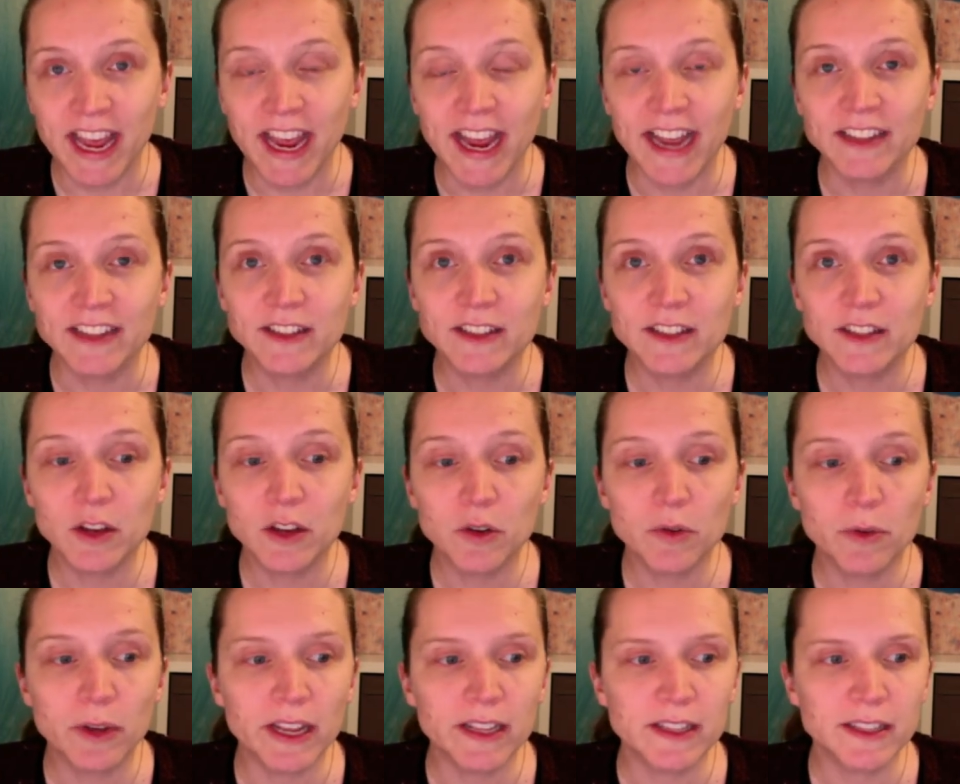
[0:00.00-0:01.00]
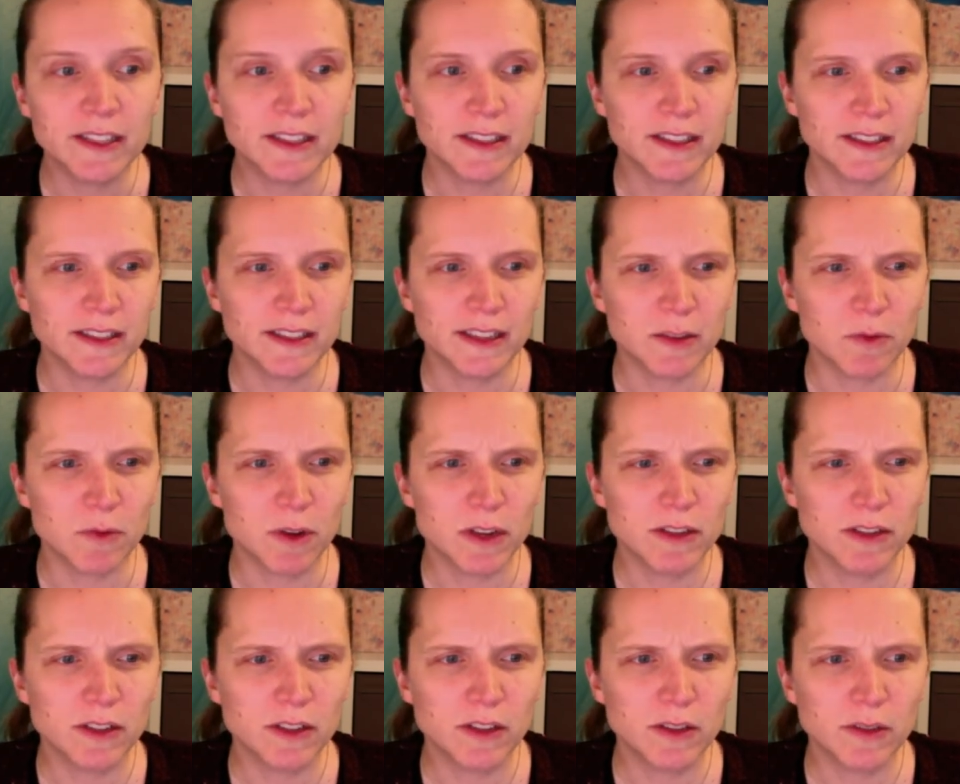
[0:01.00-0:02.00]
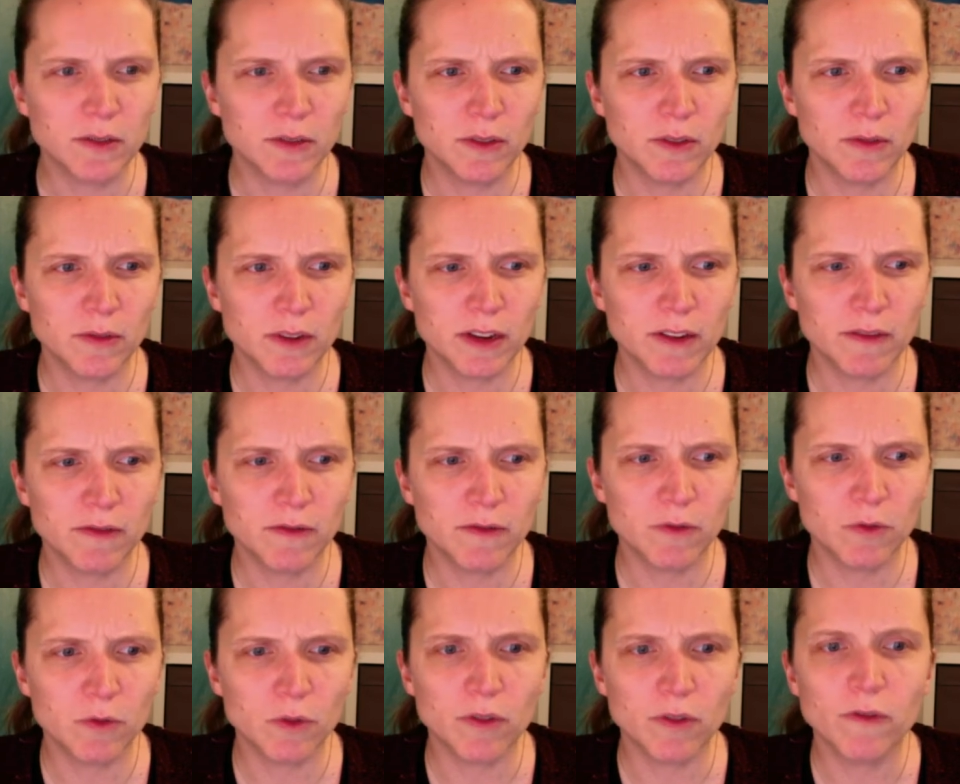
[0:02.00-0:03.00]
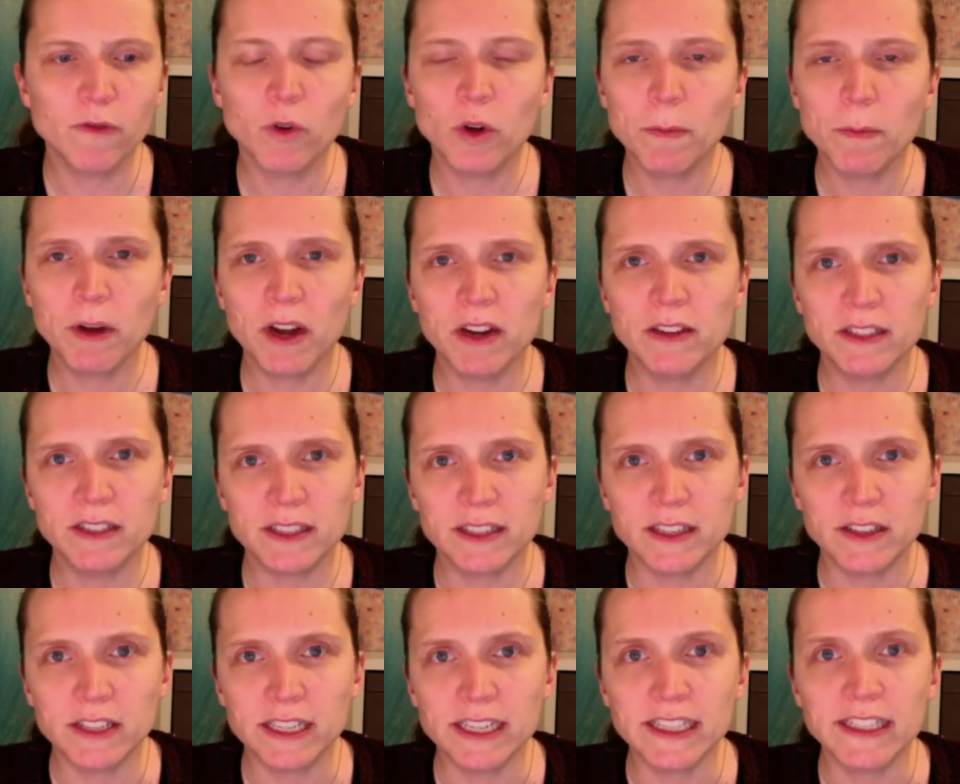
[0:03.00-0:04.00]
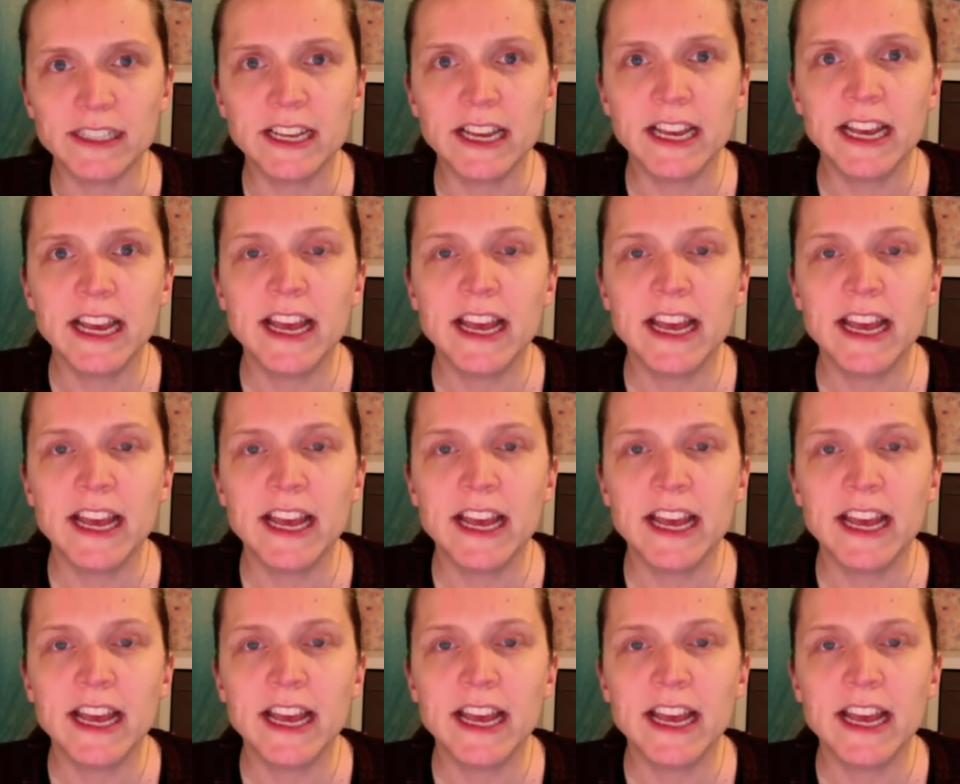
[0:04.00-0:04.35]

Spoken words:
And so it's, let's see, 4 part series